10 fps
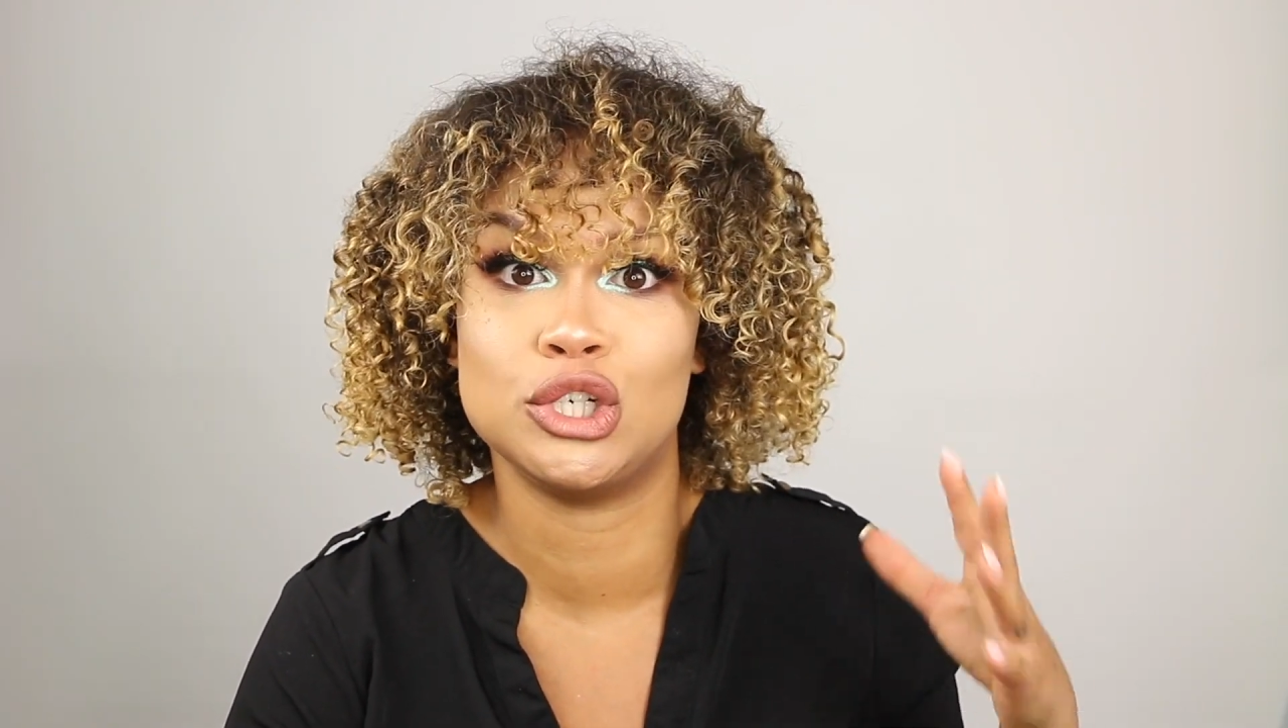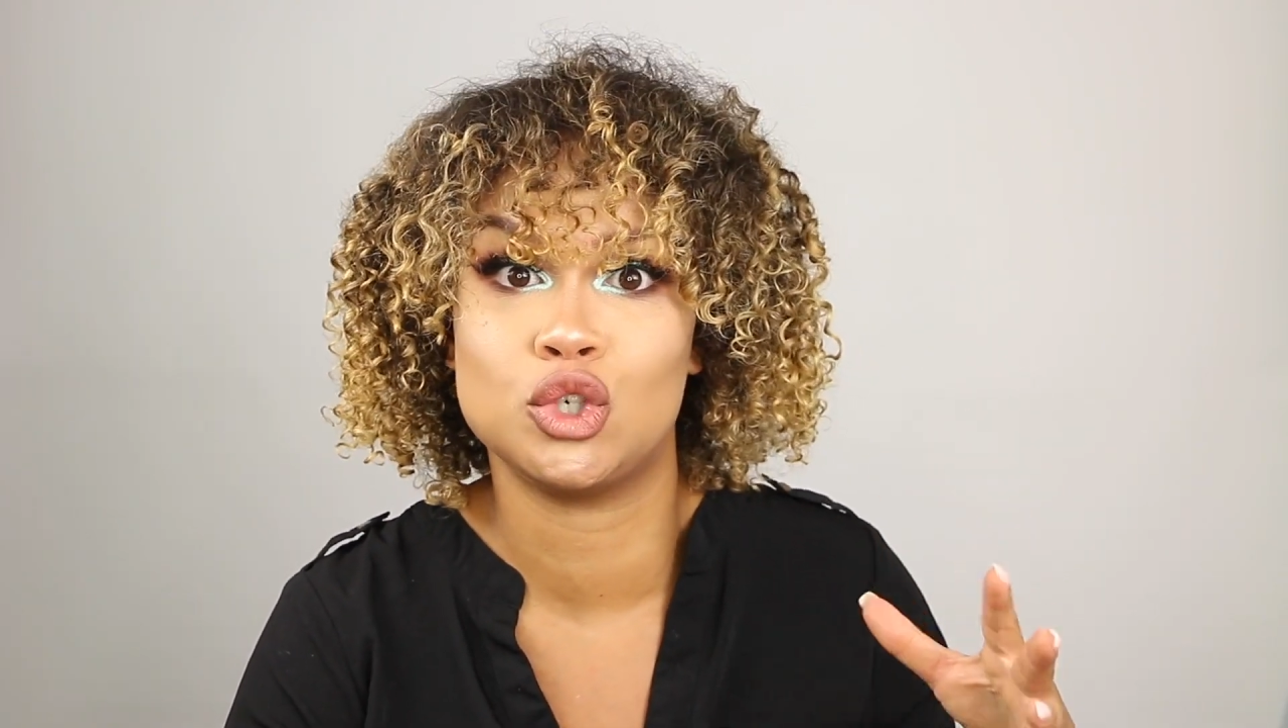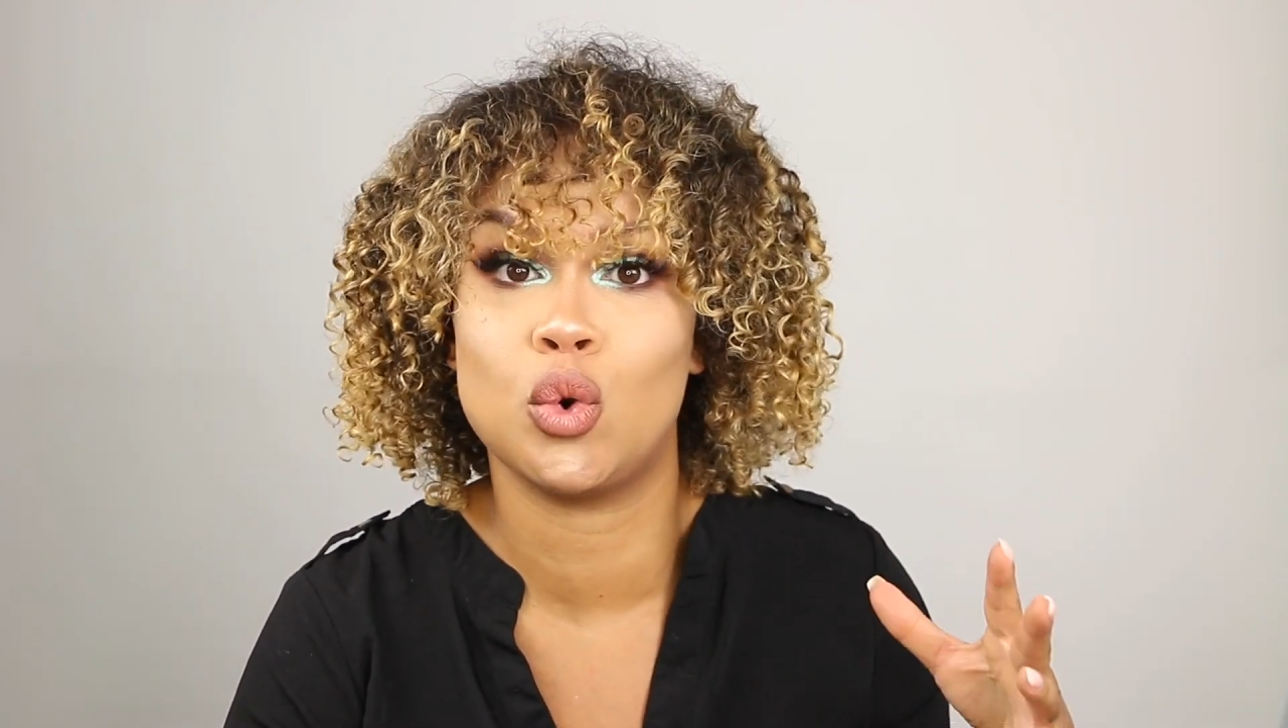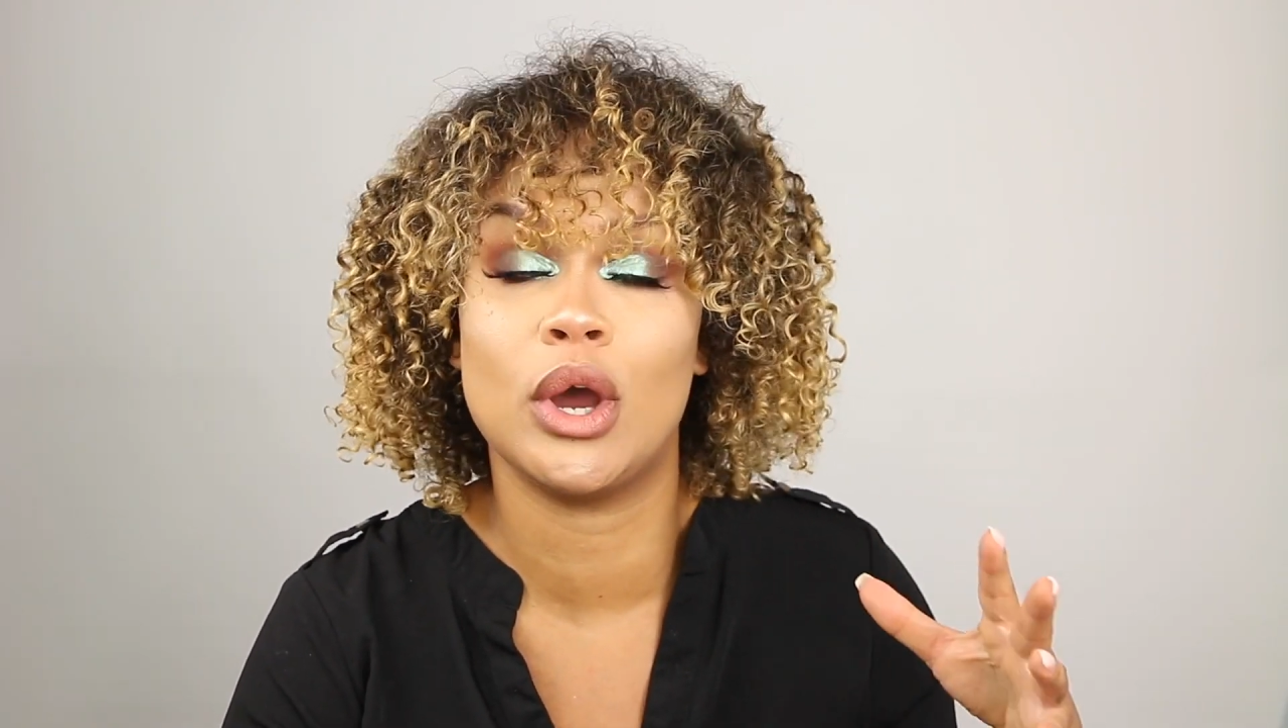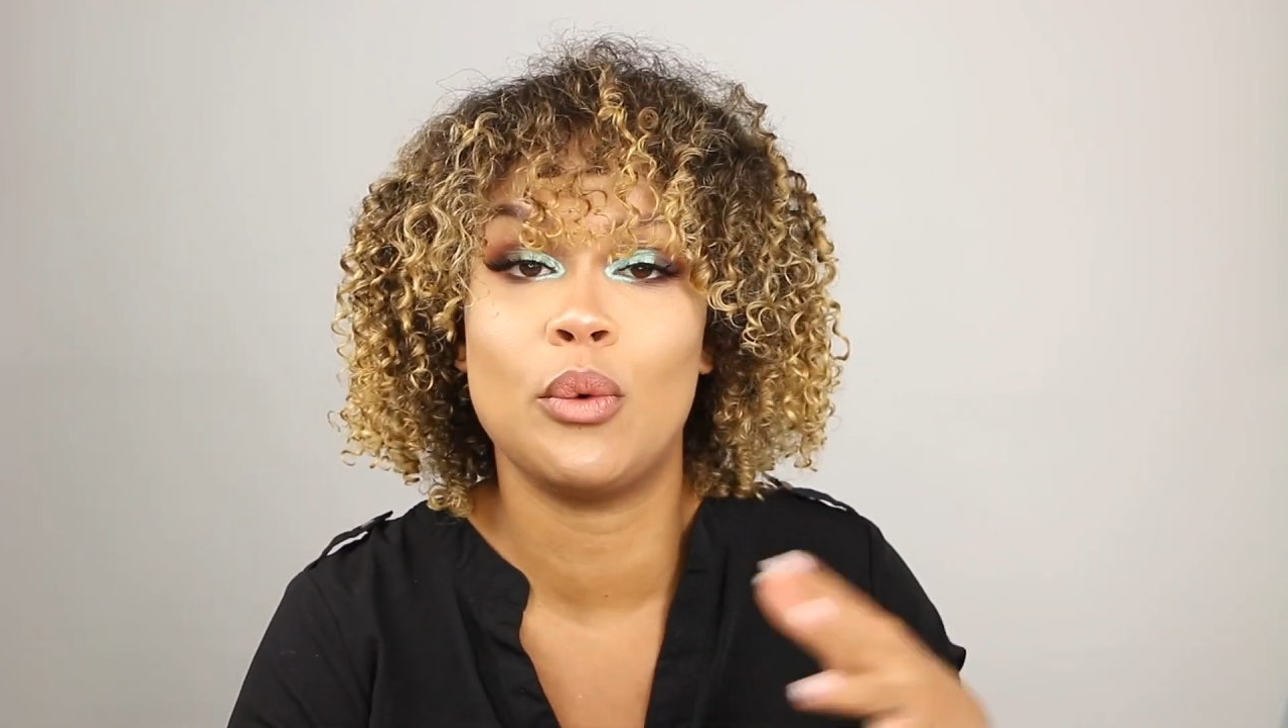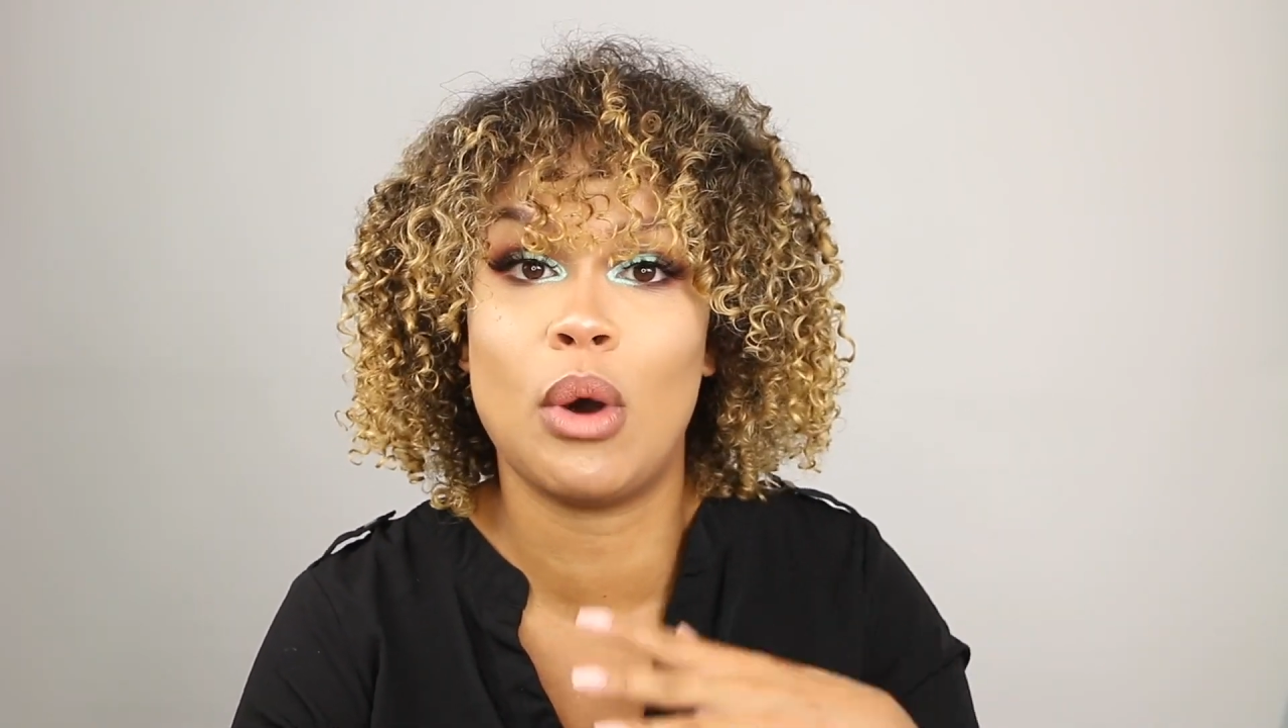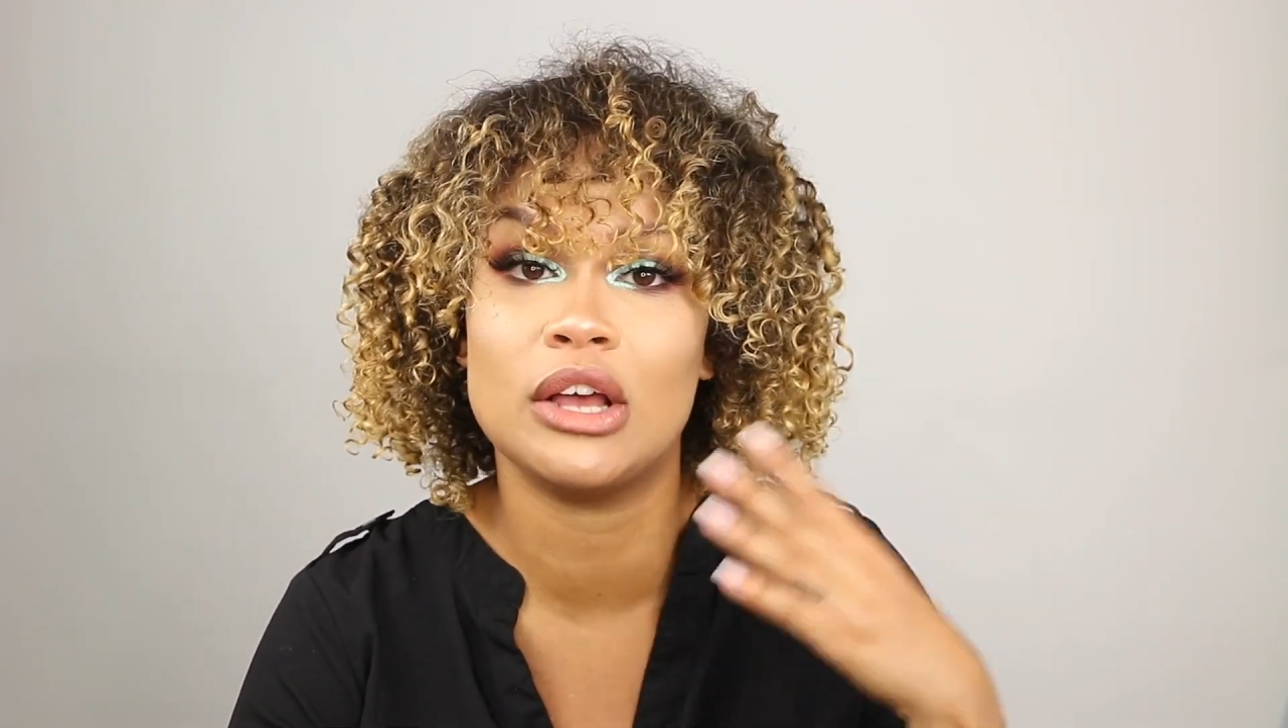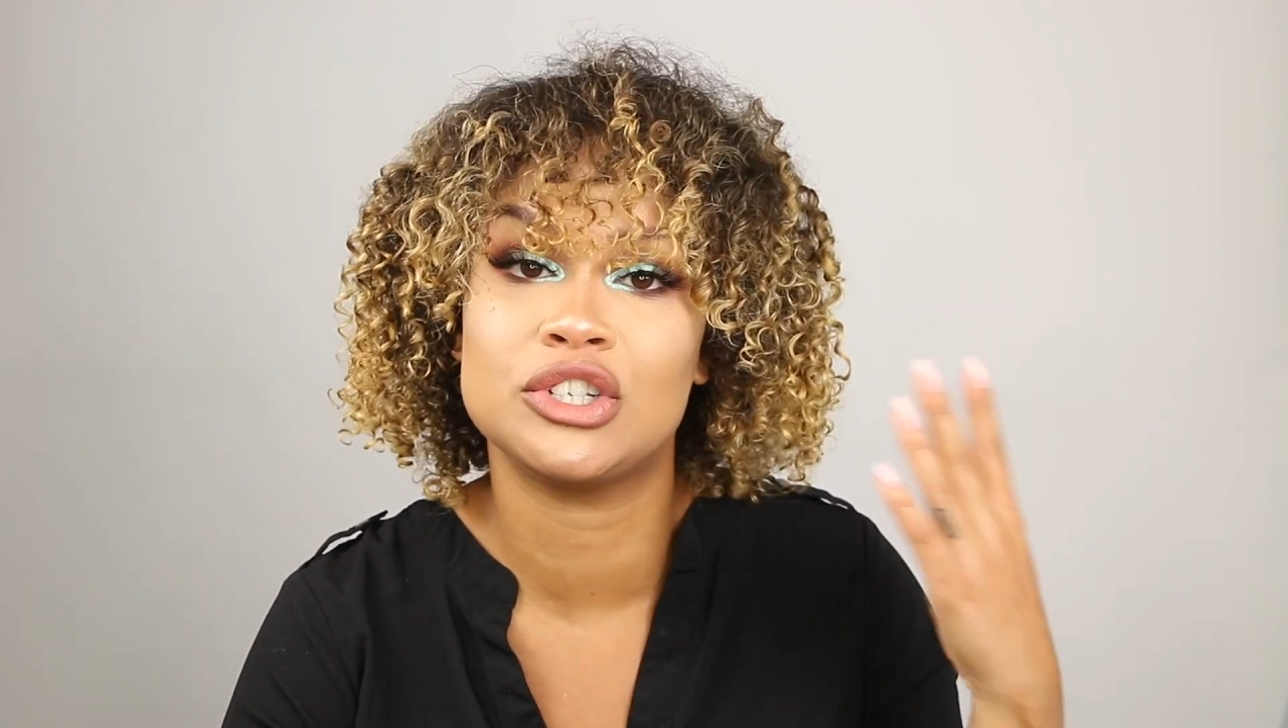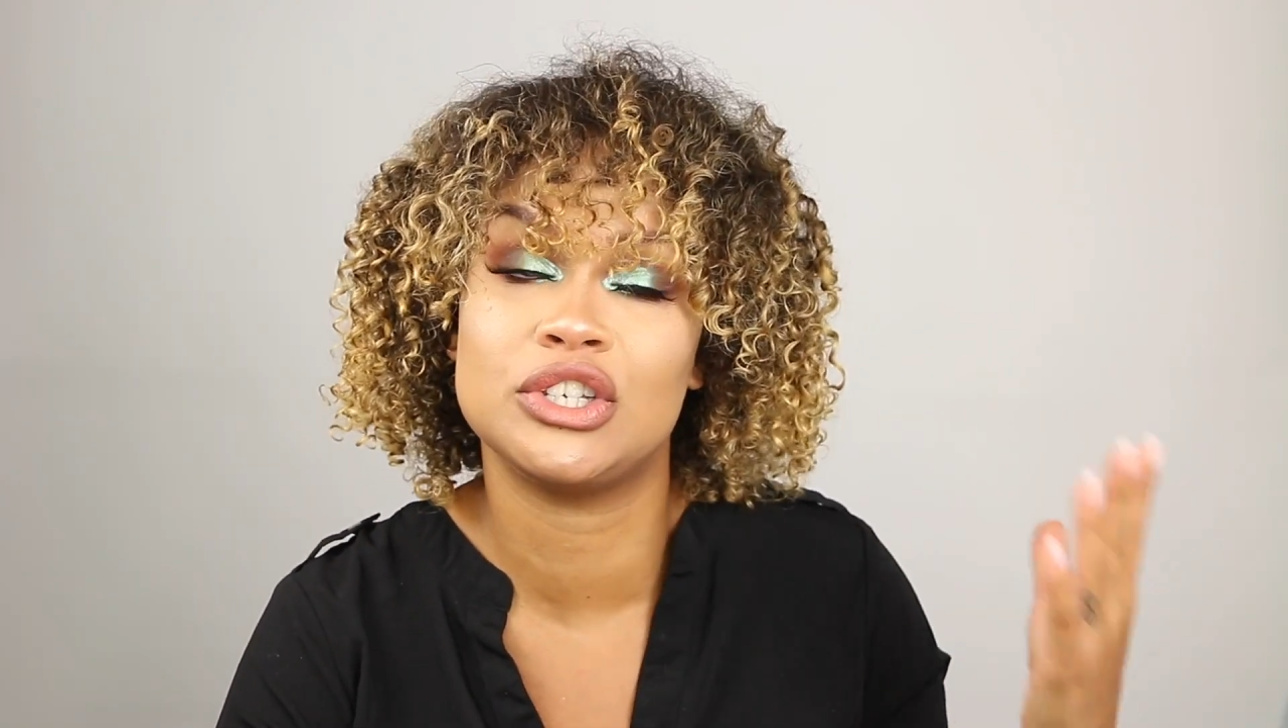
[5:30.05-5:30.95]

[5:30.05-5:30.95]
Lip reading: enjoy while